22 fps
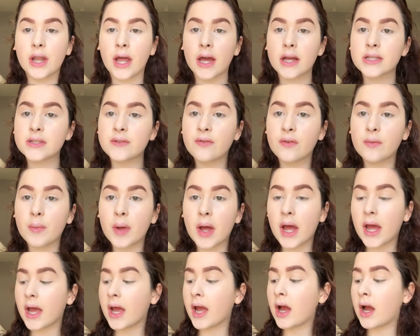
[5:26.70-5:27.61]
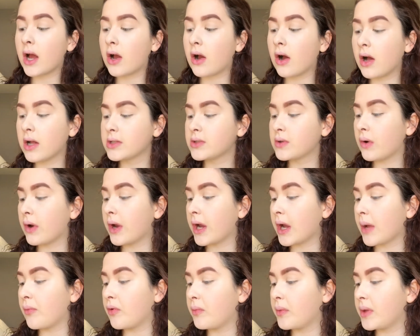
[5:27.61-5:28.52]
Next for my
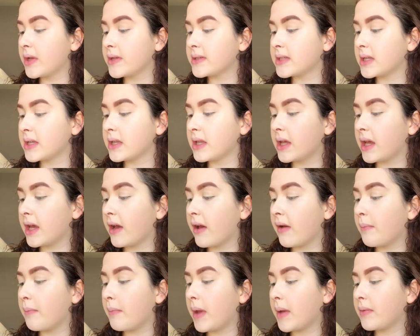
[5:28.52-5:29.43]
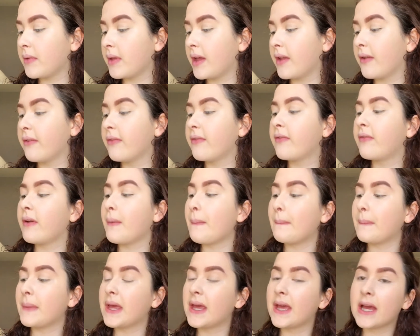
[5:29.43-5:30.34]
contouring, I'm gonna be using the Maybelline
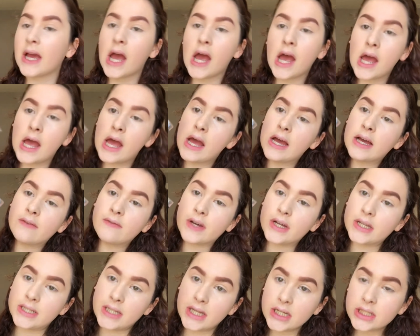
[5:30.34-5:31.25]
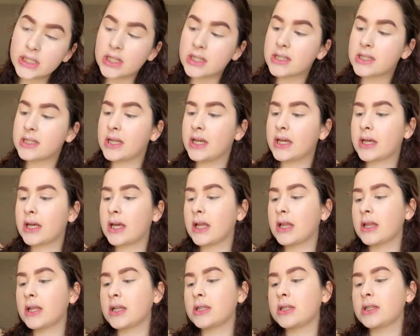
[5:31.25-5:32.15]
Fit Me foundation stick
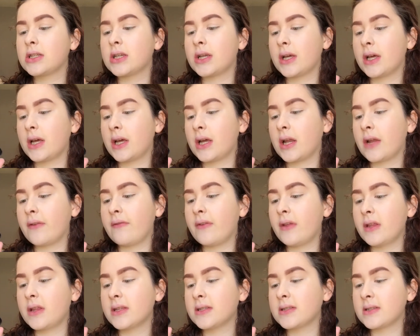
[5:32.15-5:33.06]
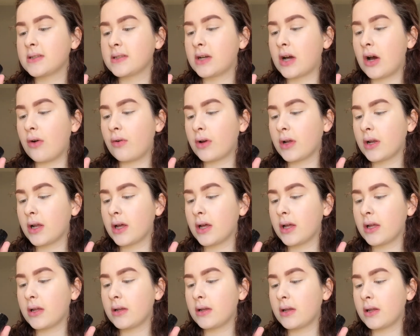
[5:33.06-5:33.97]
in the shade, I feel like this is
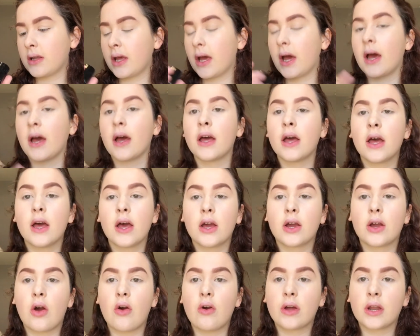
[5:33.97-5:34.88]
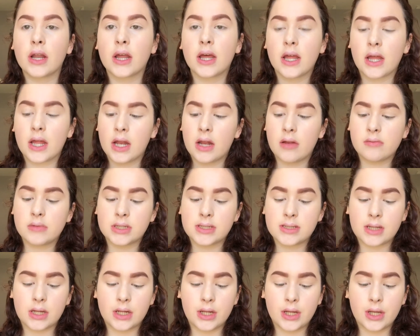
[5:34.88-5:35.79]
coconut. Yeah, coconut, and I'm
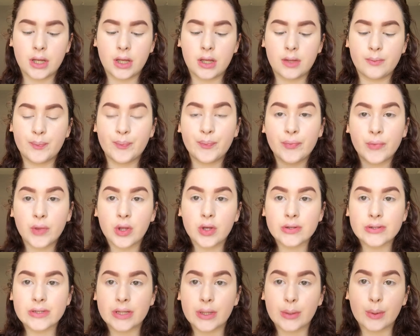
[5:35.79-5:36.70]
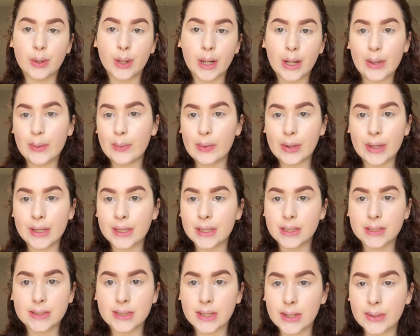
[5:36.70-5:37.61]
just gonna, you'll see where I apply
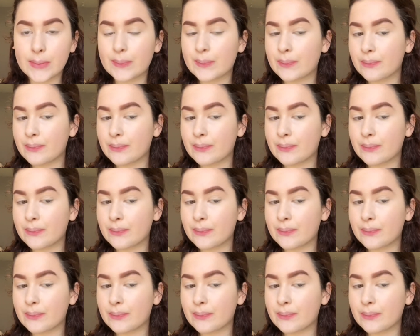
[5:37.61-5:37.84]
this at.